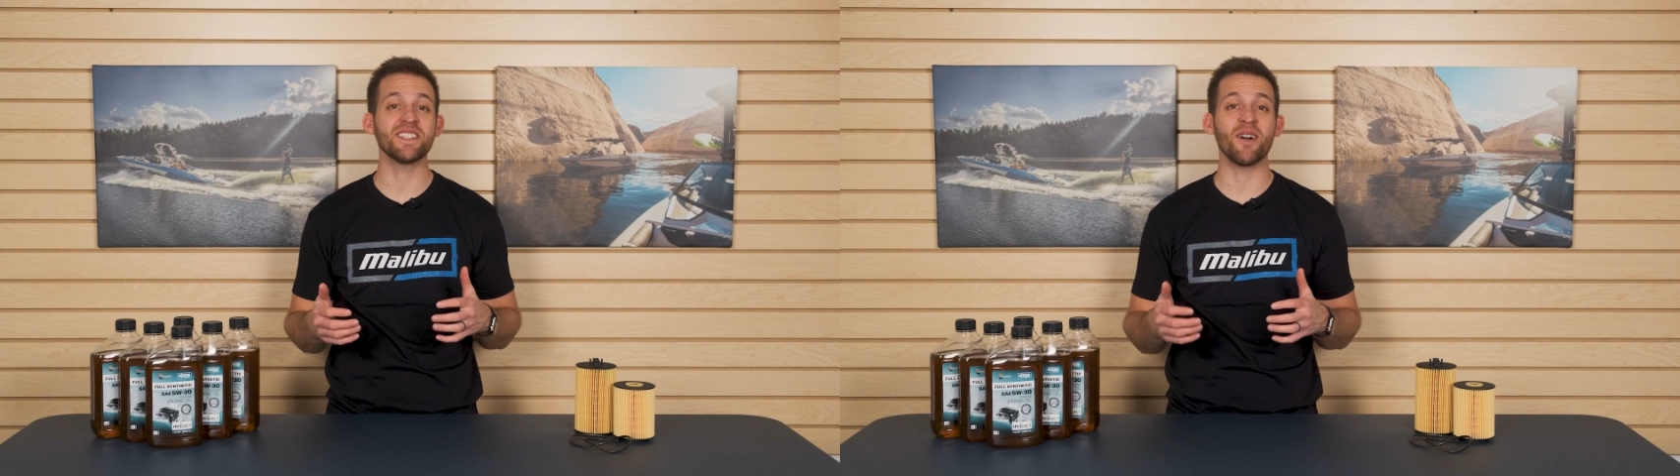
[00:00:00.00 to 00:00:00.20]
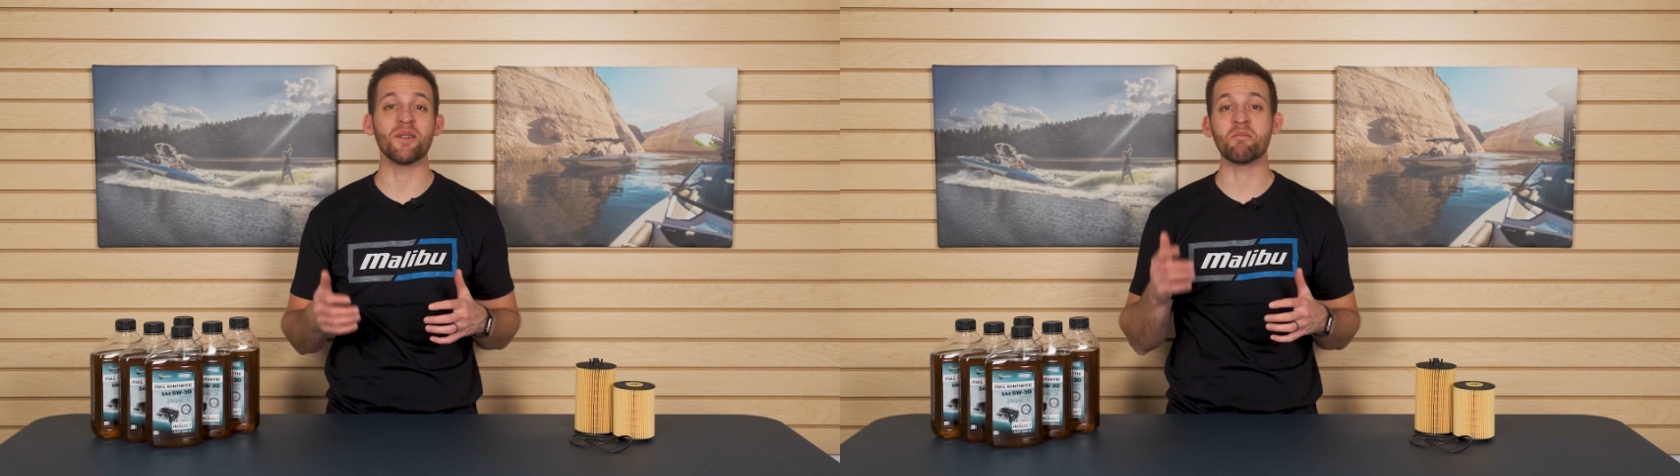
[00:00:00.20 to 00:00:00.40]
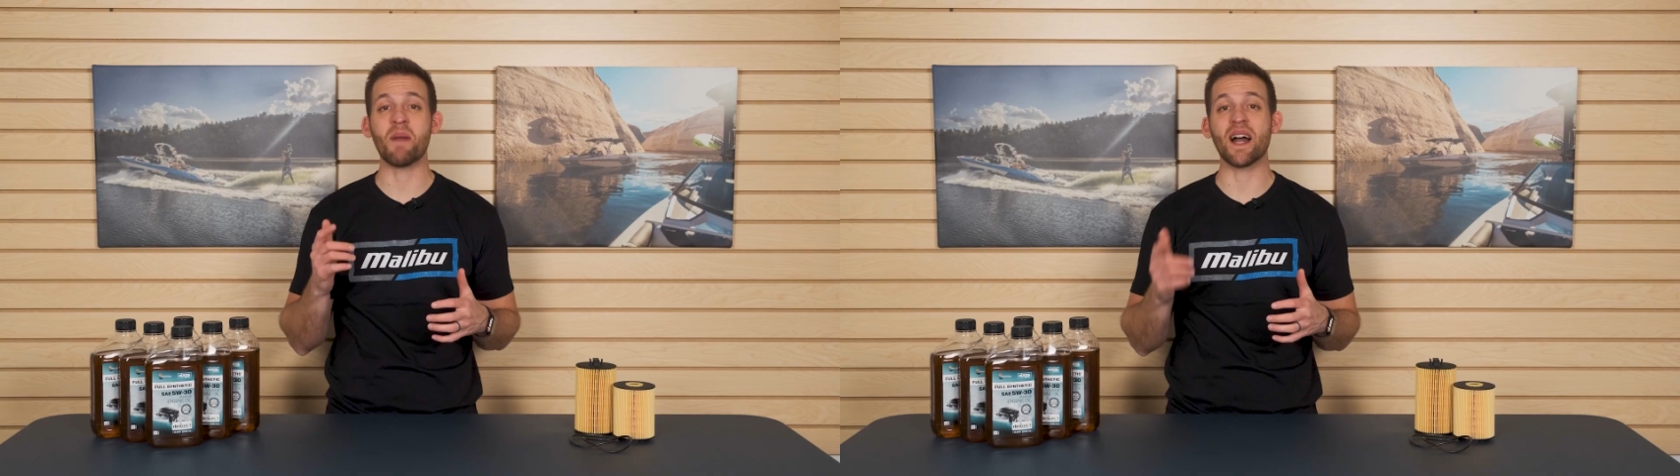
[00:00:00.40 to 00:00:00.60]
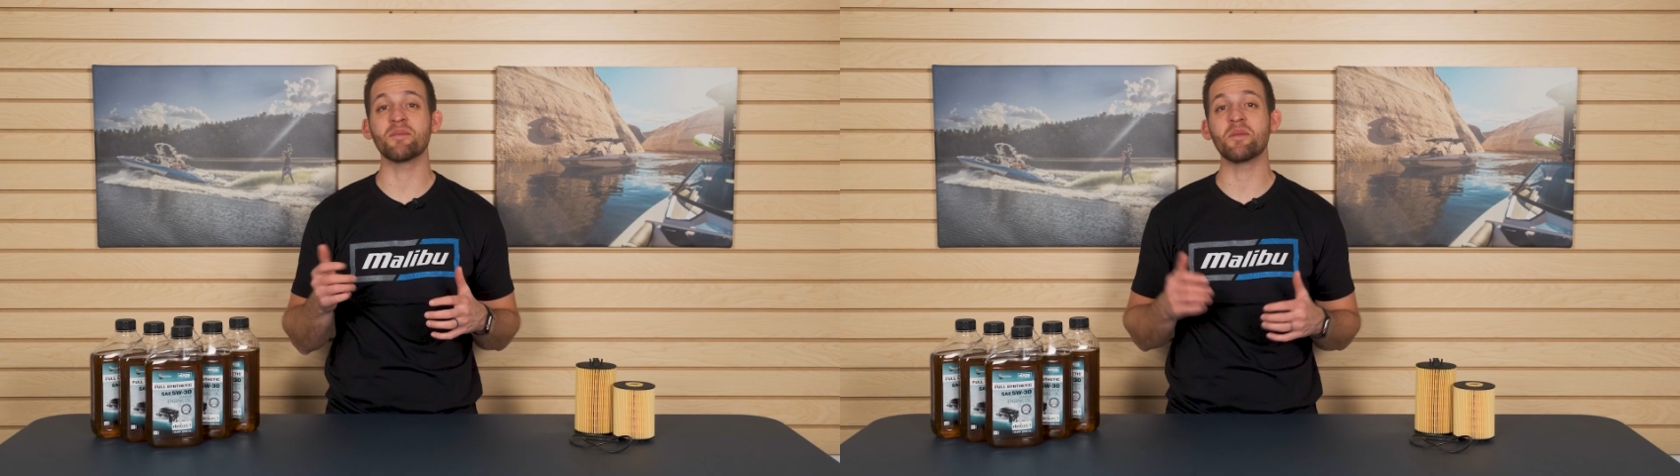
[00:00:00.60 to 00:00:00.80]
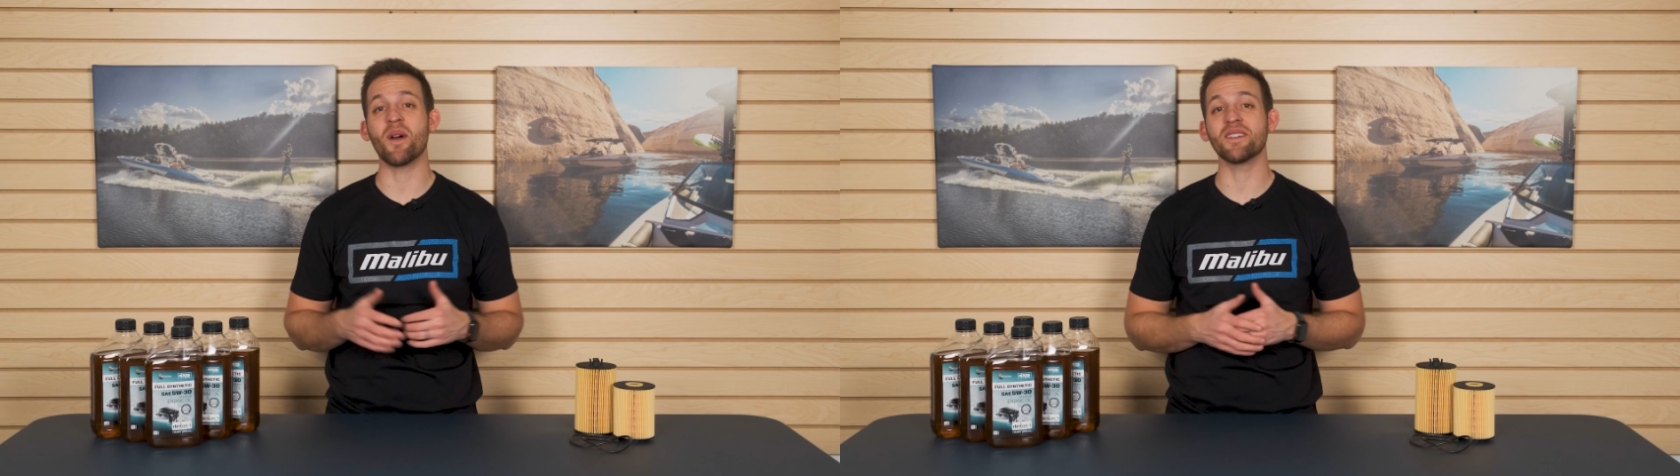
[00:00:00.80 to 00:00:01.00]
out at
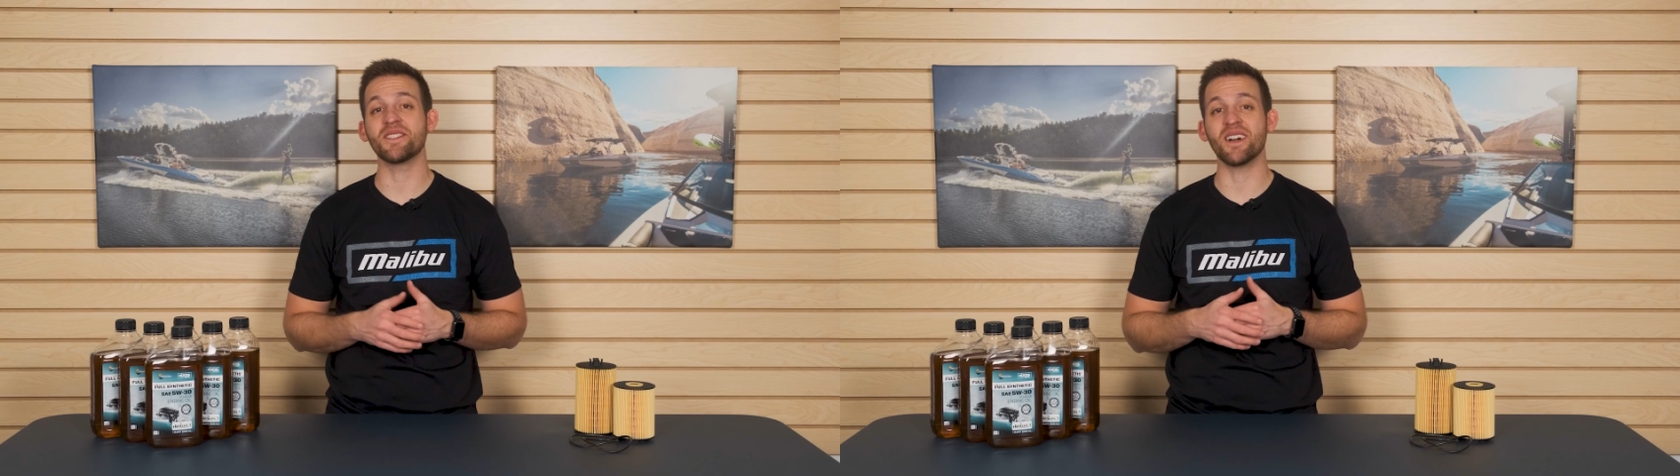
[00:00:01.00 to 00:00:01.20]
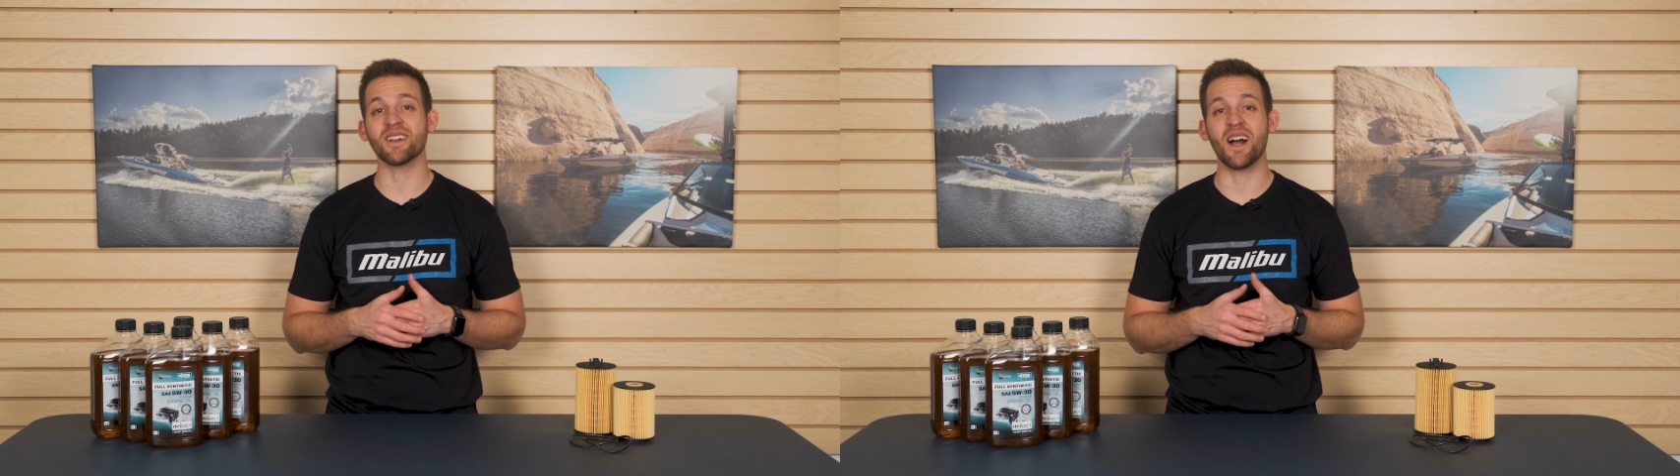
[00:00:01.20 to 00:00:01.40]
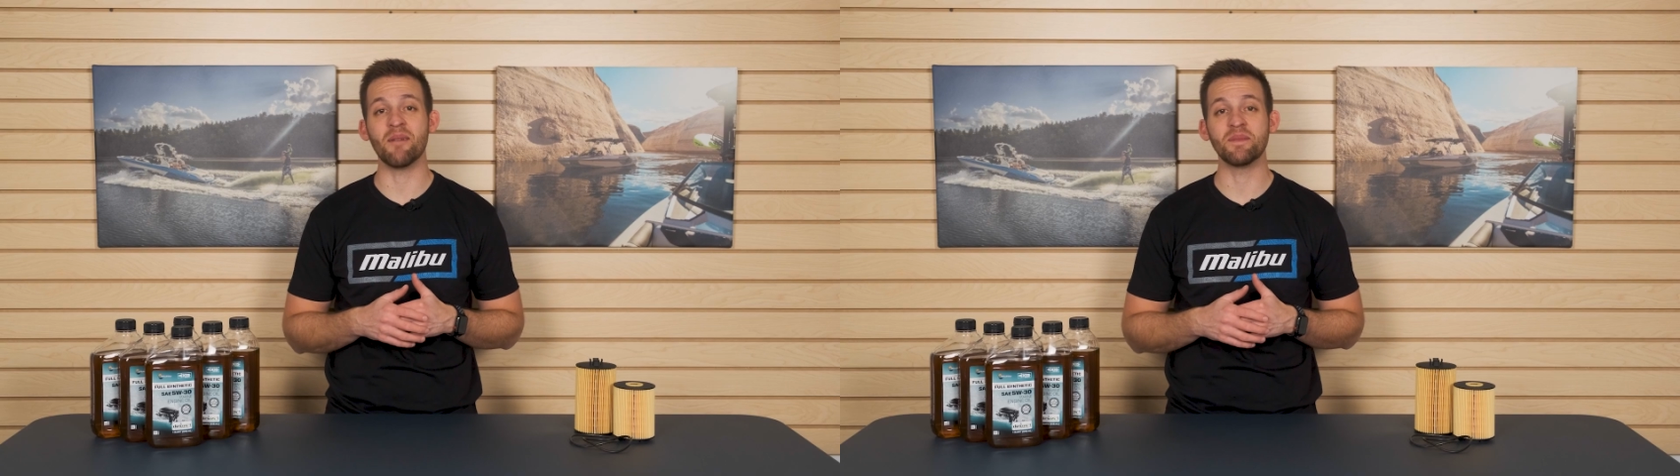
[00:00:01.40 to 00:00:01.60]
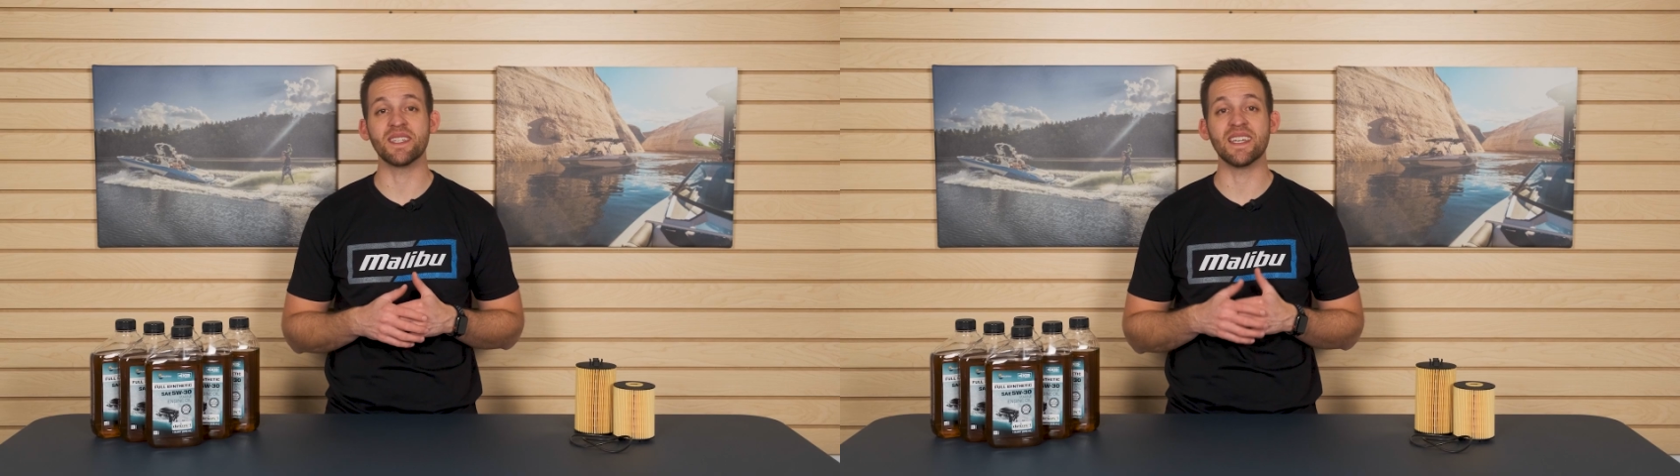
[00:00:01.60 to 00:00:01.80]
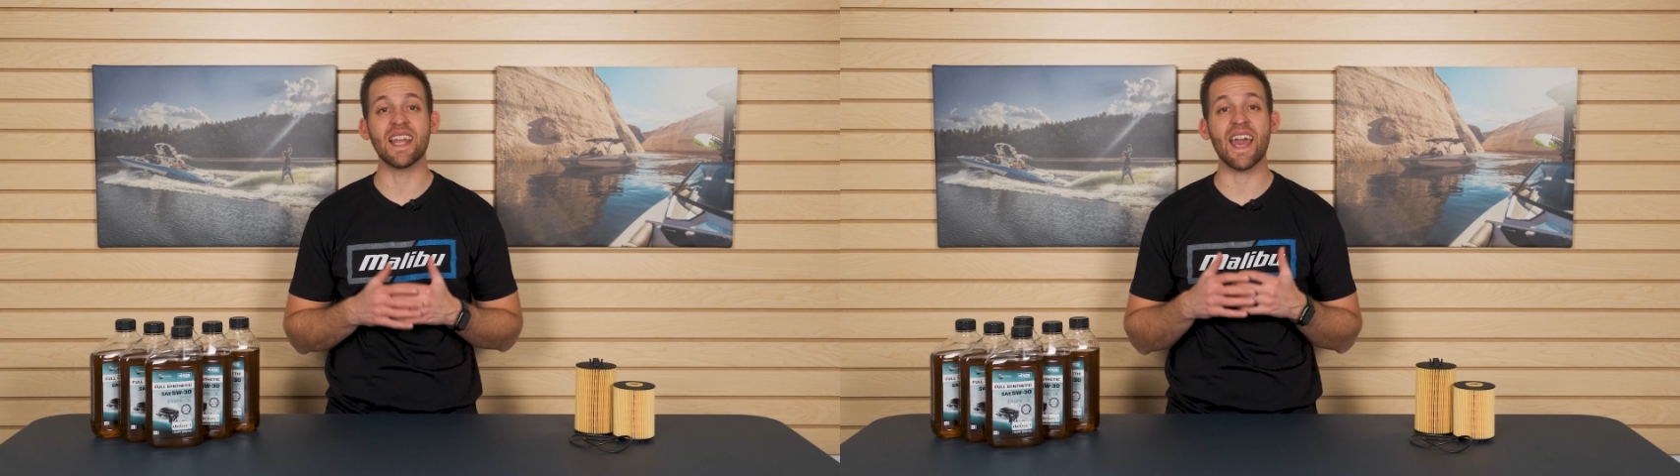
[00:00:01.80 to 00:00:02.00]
malibuparts.com to get